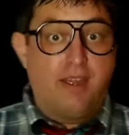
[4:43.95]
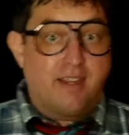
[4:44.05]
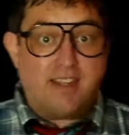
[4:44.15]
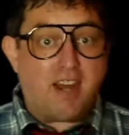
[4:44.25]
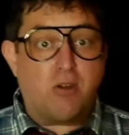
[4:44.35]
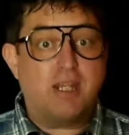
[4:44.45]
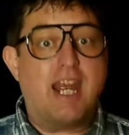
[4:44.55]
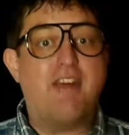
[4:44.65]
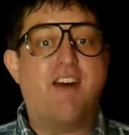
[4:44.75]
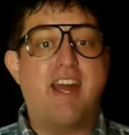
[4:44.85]
Not only have
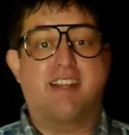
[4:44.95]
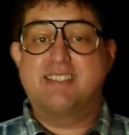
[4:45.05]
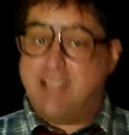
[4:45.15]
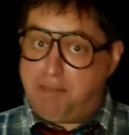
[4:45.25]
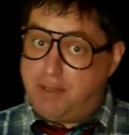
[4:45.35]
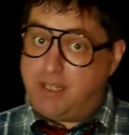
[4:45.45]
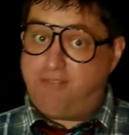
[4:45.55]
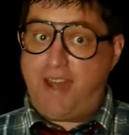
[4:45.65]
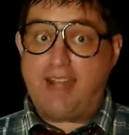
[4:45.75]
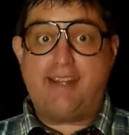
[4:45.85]
I accepted the
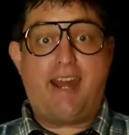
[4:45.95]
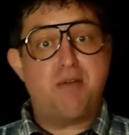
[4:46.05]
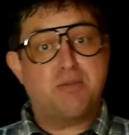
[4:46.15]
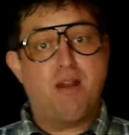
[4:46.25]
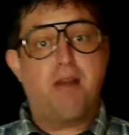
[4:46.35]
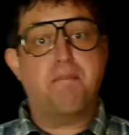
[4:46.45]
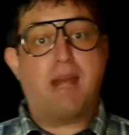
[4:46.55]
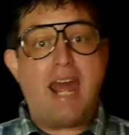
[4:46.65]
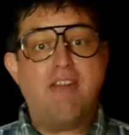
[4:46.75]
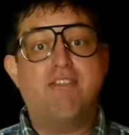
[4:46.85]
fact that I was wrong, but I
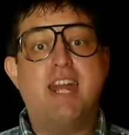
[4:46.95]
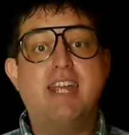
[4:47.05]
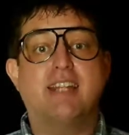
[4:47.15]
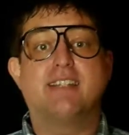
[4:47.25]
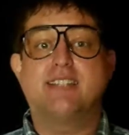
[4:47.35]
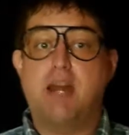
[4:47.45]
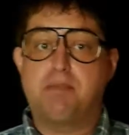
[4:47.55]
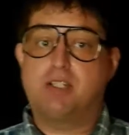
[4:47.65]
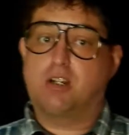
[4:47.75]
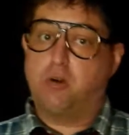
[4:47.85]
have taken steps to
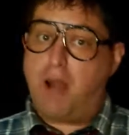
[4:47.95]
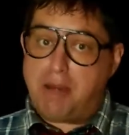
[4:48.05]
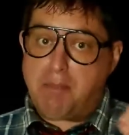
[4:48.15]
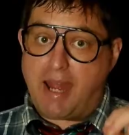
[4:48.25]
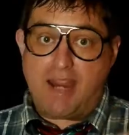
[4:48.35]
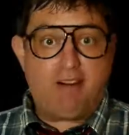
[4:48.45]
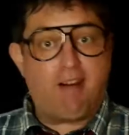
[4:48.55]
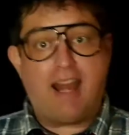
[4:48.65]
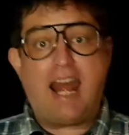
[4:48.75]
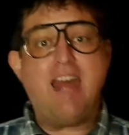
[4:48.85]
correct my error, and
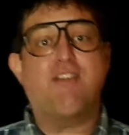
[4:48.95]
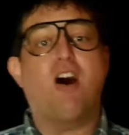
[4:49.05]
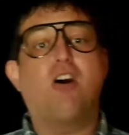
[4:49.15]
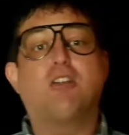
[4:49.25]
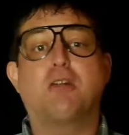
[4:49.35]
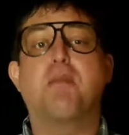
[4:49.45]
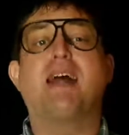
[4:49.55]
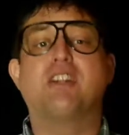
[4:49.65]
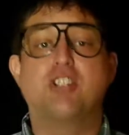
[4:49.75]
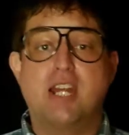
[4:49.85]
I have altered my
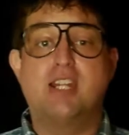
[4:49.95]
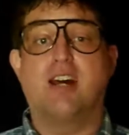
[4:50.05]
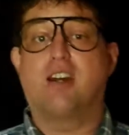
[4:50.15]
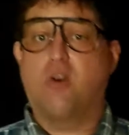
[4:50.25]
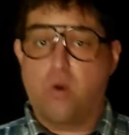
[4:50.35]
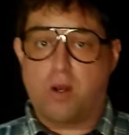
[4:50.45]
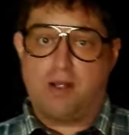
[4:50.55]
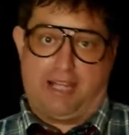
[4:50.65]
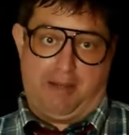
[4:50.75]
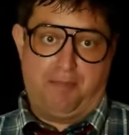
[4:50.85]
agenda
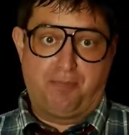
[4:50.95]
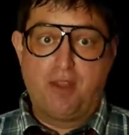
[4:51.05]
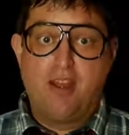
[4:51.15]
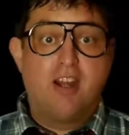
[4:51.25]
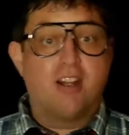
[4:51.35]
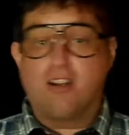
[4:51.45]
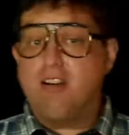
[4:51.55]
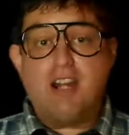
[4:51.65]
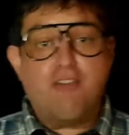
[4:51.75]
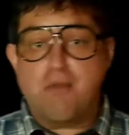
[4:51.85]
accordingly.
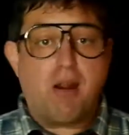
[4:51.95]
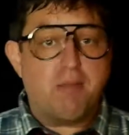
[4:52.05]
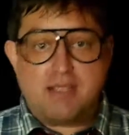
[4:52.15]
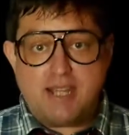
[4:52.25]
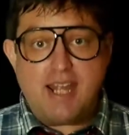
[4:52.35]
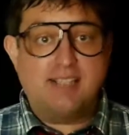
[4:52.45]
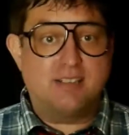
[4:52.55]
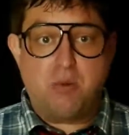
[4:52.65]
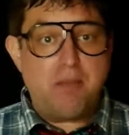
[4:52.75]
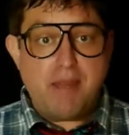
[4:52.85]
Learning from our mistakes is
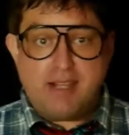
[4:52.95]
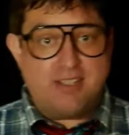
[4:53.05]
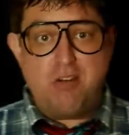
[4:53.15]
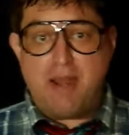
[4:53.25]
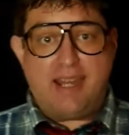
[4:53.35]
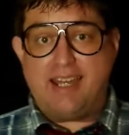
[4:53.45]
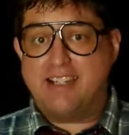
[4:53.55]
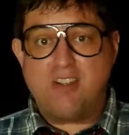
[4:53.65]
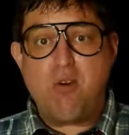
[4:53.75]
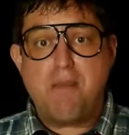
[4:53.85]
what makes humanity
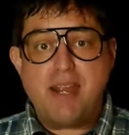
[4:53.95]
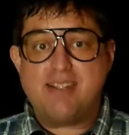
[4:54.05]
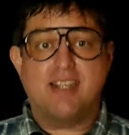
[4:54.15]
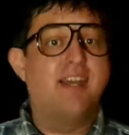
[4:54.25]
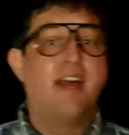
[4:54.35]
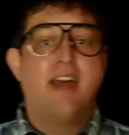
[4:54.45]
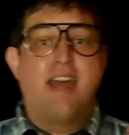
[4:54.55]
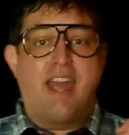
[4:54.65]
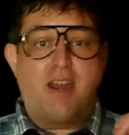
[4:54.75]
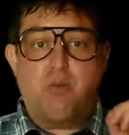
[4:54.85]
so amazing,
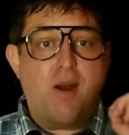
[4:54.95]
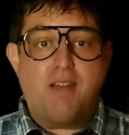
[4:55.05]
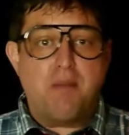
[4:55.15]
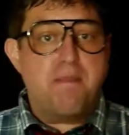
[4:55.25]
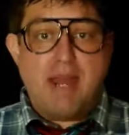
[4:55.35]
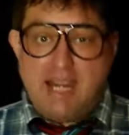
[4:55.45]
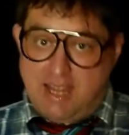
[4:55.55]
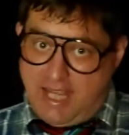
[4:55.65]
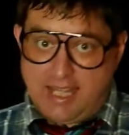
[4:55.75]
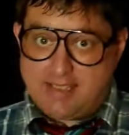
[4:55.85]
and one of the many
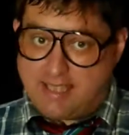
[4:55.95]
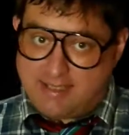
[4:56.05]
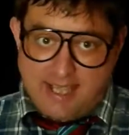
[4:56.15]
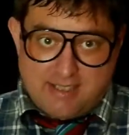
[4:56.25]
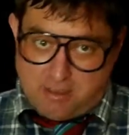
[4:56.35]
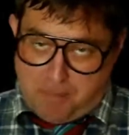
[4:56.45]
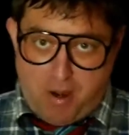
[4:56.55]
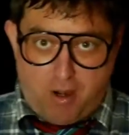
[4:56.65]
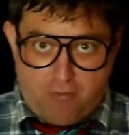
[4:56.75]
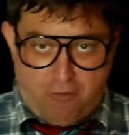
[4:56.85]
things that sets us
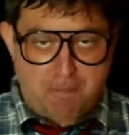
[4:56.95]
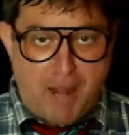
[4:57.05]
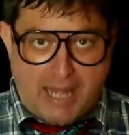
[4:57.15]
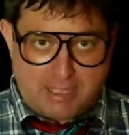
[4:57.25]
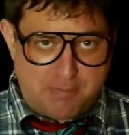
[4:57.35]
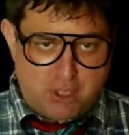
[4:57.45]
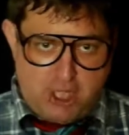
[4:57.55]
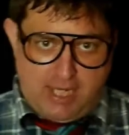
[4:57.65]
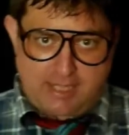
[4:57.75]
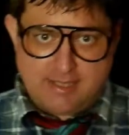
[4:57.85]
apart from bots,
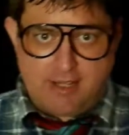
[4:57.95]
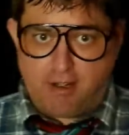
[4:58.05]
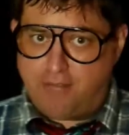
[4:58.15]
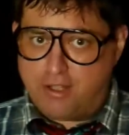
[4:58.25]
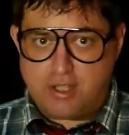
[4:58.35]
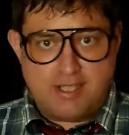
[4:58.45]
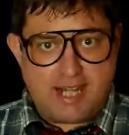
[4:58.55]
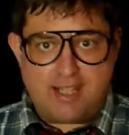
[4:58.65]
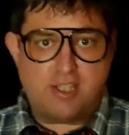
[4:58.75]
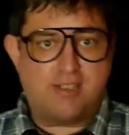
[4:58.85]
machines, and artificial
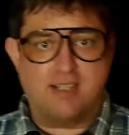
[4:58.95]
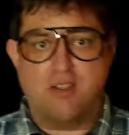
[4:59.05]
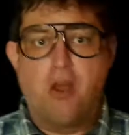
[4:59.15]
intelligences.